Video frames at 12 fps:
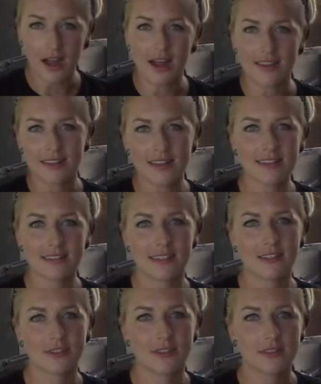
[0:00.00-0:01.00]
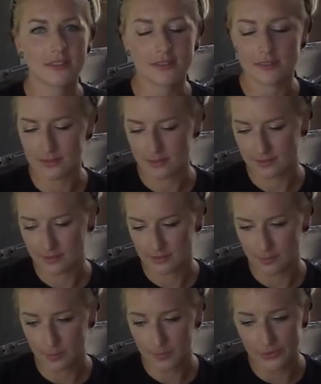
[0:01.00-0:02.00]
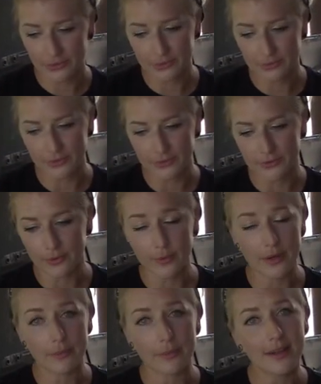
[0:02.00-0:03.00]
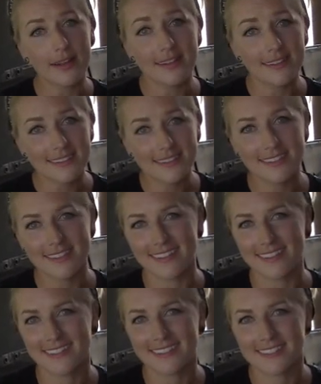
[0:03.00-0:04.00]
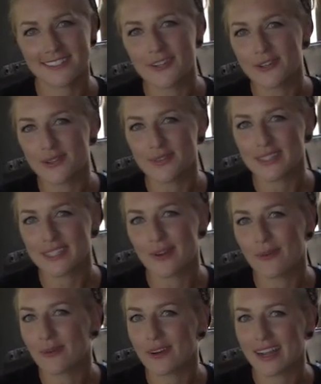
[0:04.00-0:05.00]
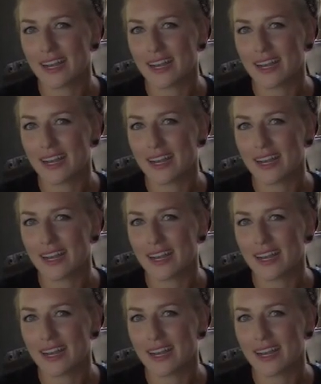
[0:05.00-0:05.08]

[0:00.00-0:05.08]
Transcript: I think this engine is beautiful for what it was. I just don't know if it's going to work